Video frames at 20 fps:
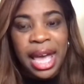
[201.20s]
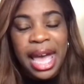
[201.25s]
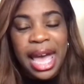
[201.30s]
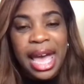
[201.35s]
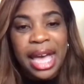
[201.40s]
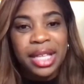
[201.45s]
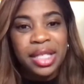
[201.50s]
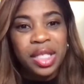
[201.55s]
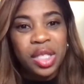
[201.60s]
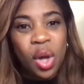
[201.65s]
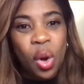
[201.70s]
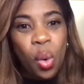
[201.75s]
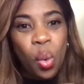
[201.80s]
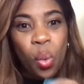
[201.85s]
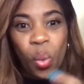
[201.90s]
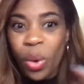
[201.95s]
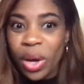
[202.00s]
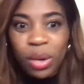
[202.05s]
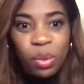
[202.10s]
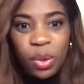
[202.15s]
And so
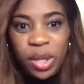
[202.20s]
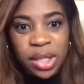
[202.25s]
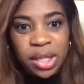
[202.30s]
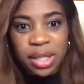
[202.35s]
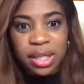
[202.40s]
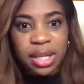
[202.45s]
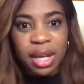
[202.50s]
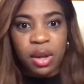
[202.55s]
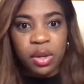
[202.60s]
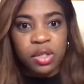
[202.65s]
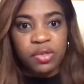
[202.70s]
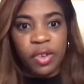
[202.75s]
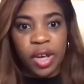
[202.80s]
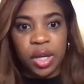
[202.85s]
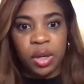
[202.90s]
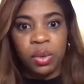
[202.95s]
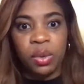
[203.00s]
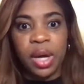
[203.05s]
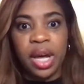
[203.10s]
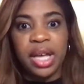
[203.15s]
what's a sales
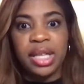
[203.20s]
funnel?